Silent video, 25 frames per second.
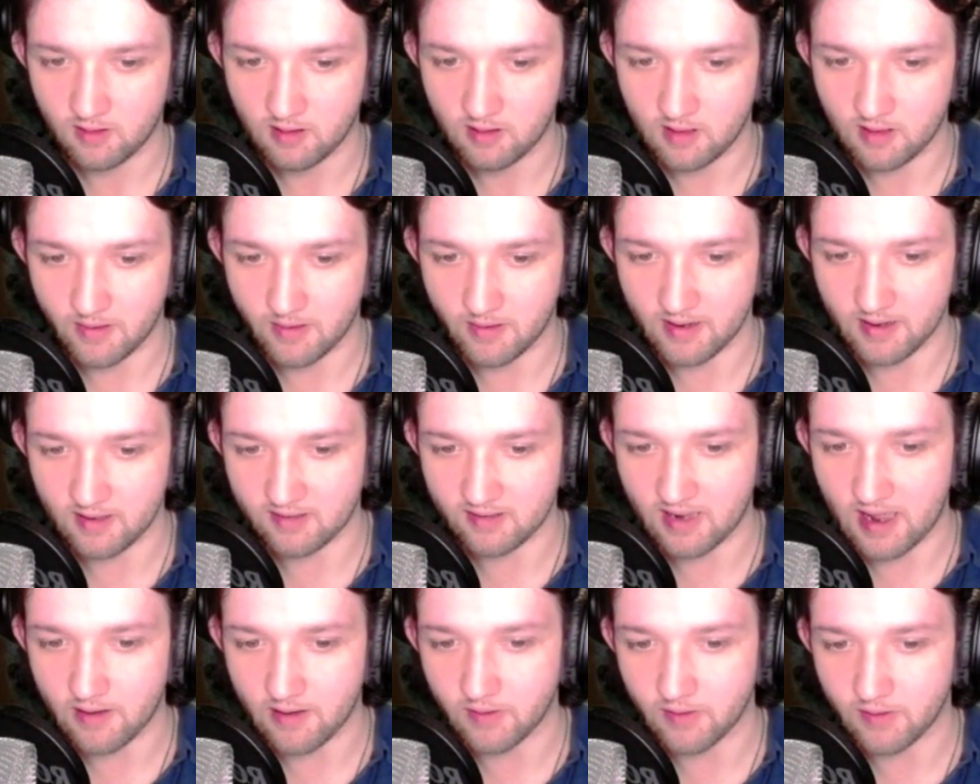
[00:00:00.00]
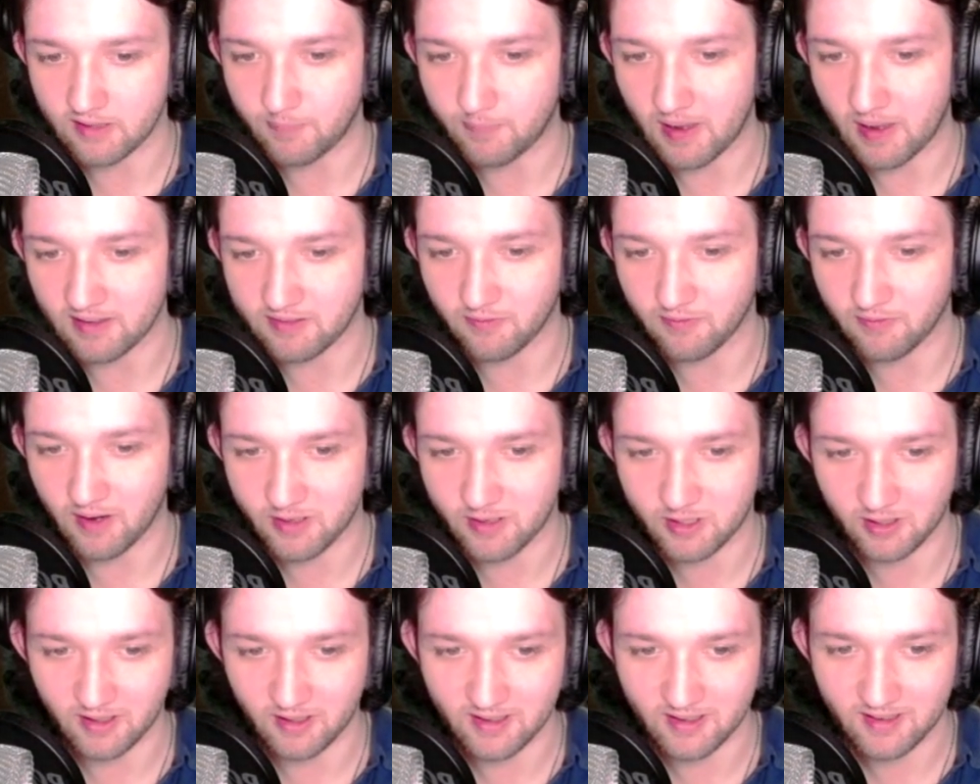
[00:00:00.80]
I mean, it is kind of expensive,
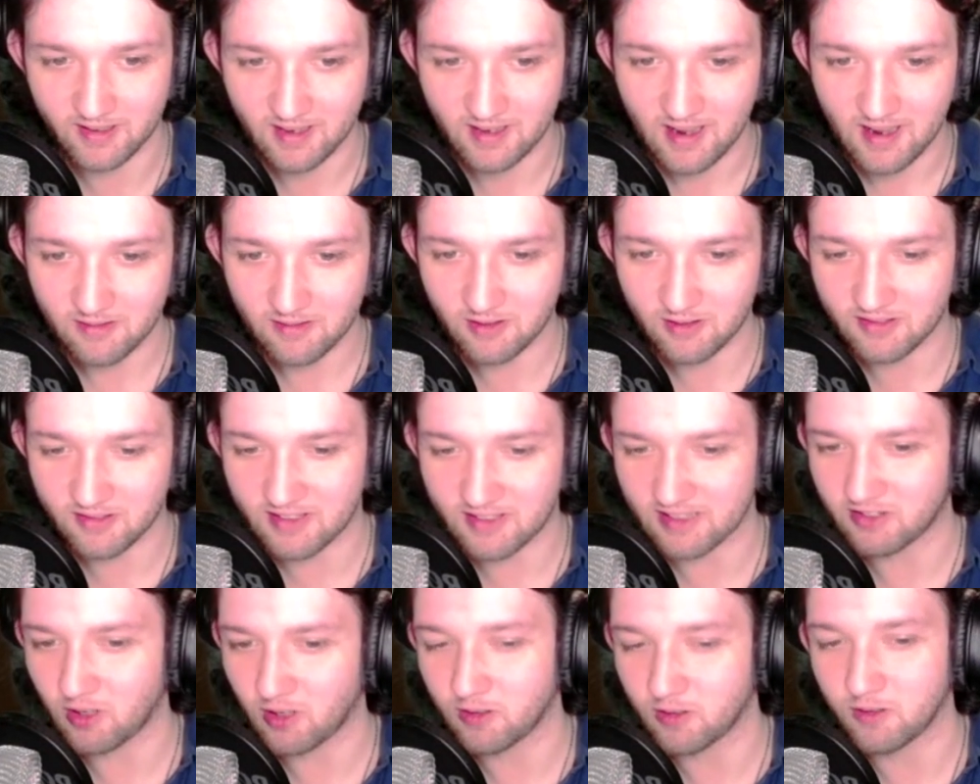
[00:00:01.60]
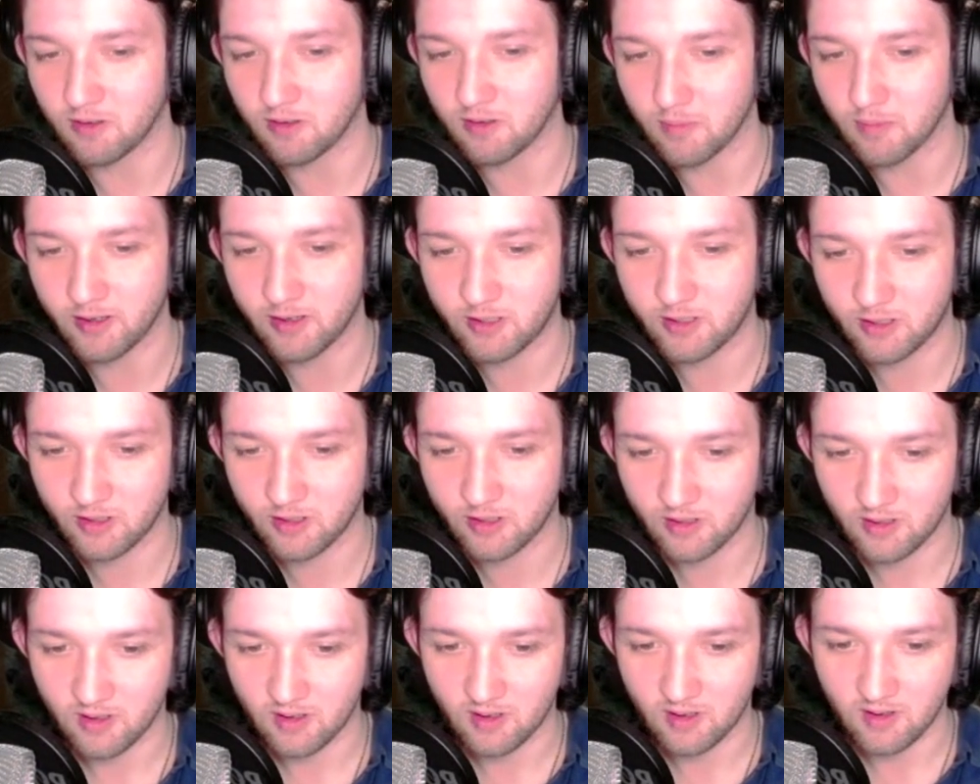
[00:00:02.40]
actually. I was going to say it's not too much,
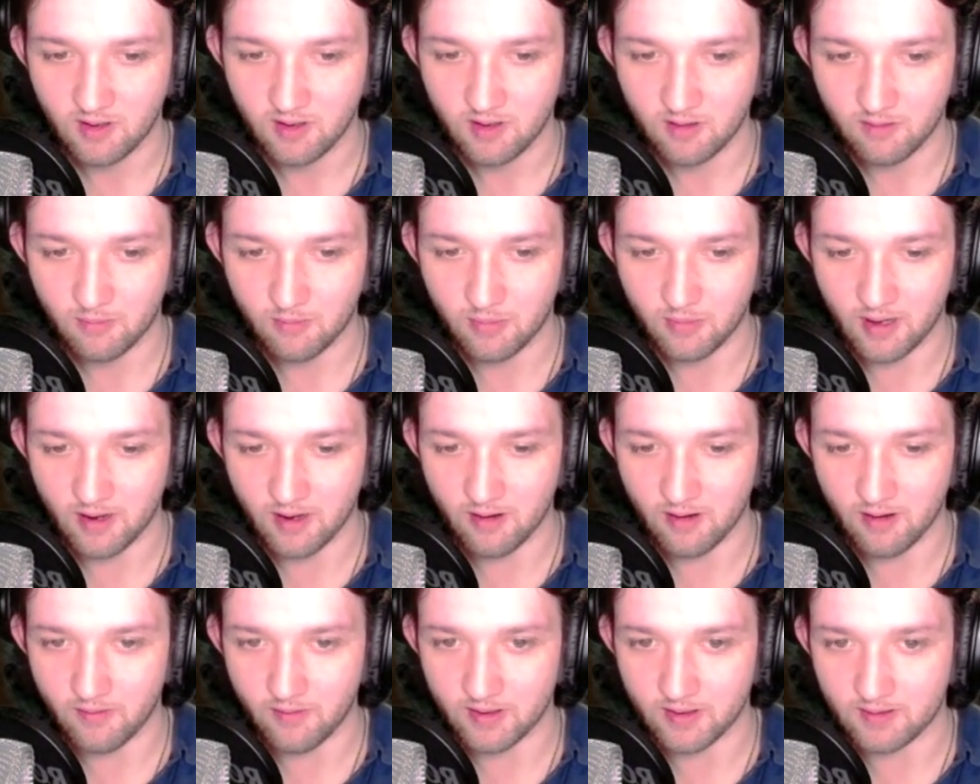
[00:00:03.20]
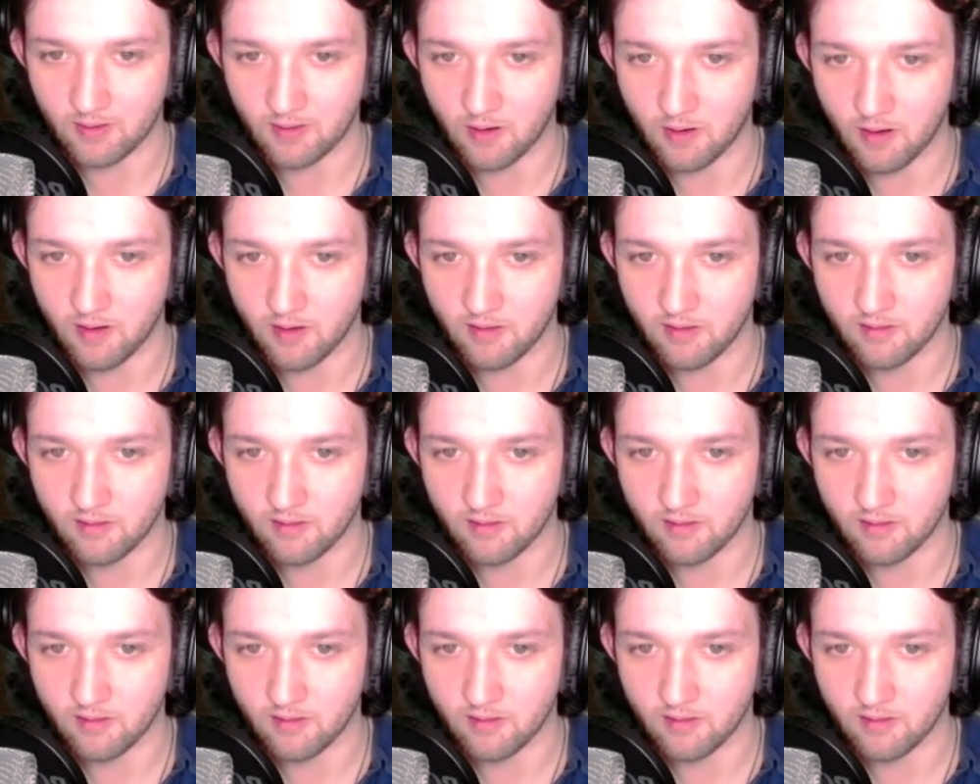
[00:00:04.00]
but I don't have a ton.